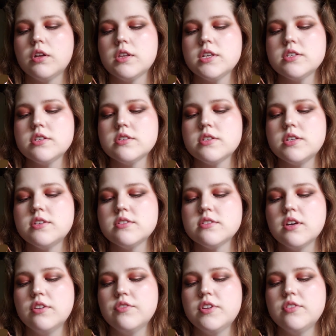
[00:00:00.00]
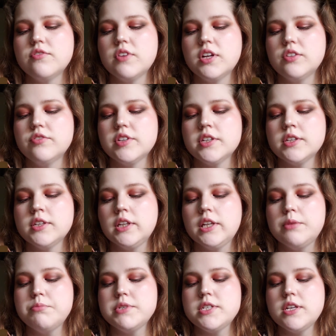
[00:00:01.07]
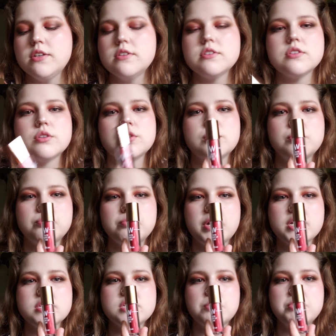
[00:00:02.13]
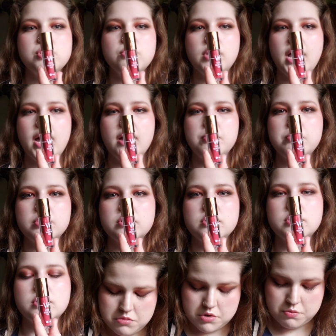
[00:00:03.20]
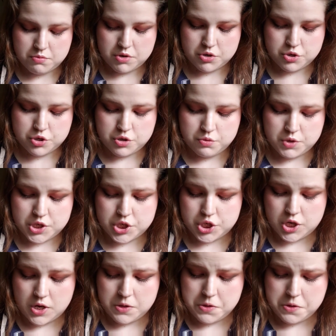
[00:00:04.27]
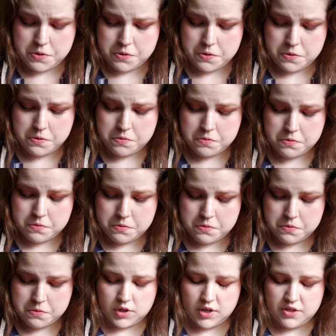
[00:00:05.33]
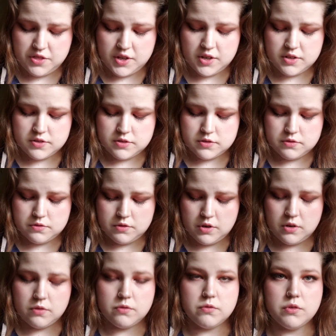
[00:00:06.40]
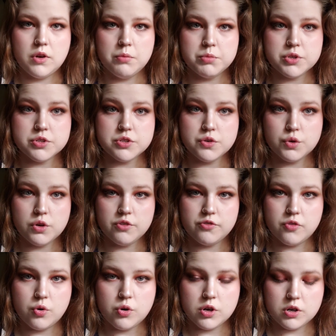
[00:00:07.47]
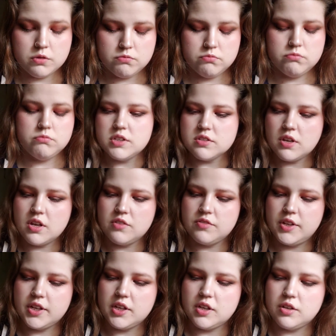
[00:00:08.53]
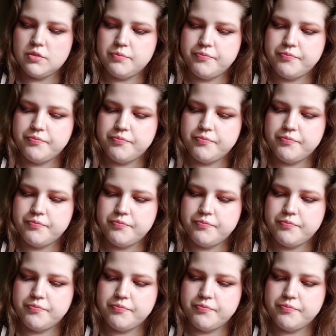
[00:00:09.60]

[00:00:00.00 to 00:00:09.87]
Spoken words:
This is the Selfie Velvet Lip Tint by W Lab. I'm not sure what shade this is. I think it's number 04. It's kind of like a